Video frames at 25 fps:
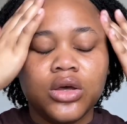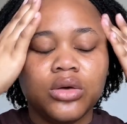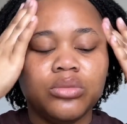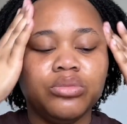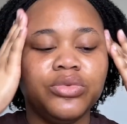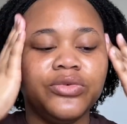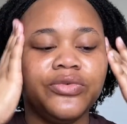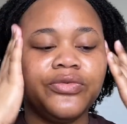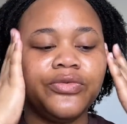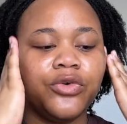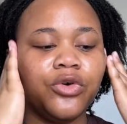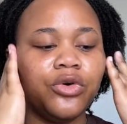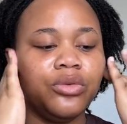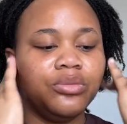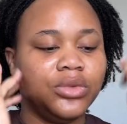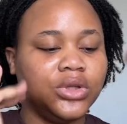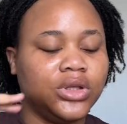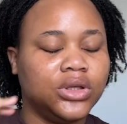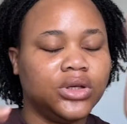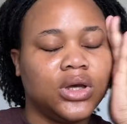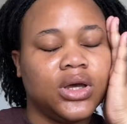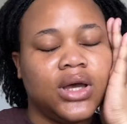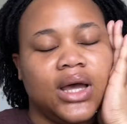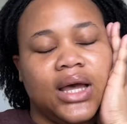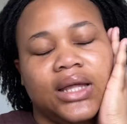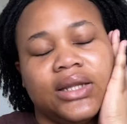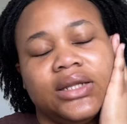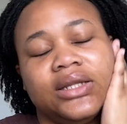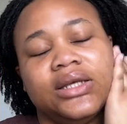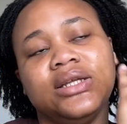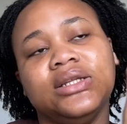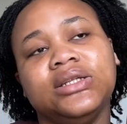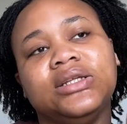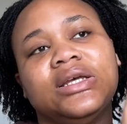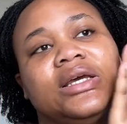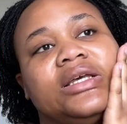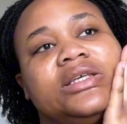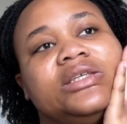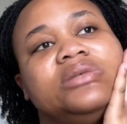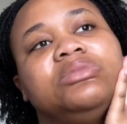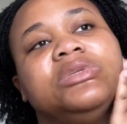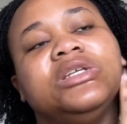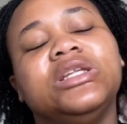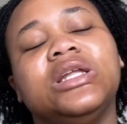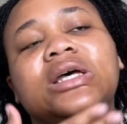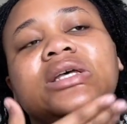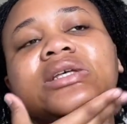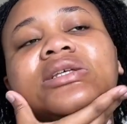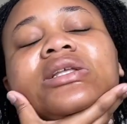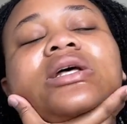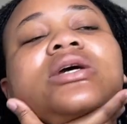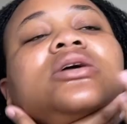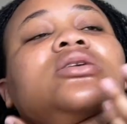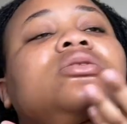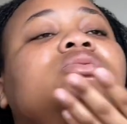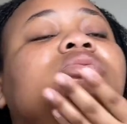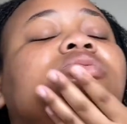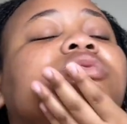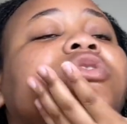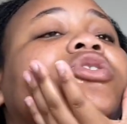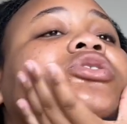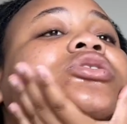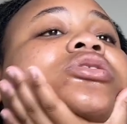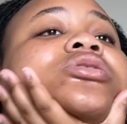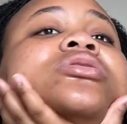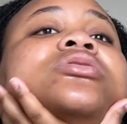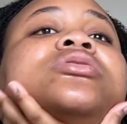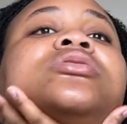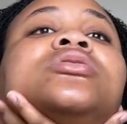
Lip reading: before me. And then there's me that's like, whoa,